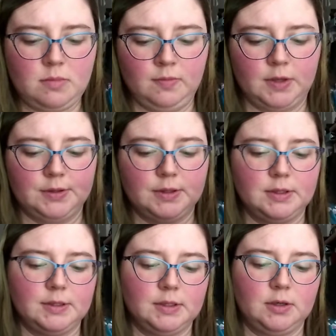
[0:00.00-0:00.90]
So
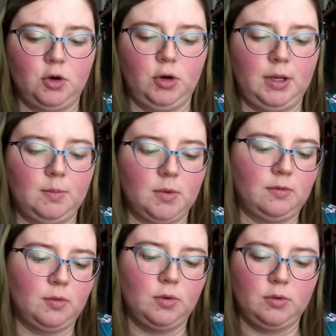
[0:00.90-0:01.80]
this is a cream
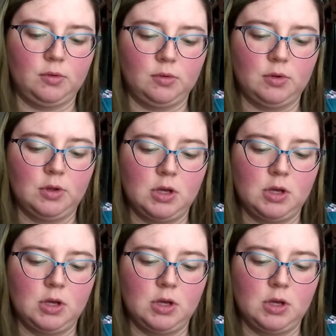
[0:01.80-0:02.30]
foil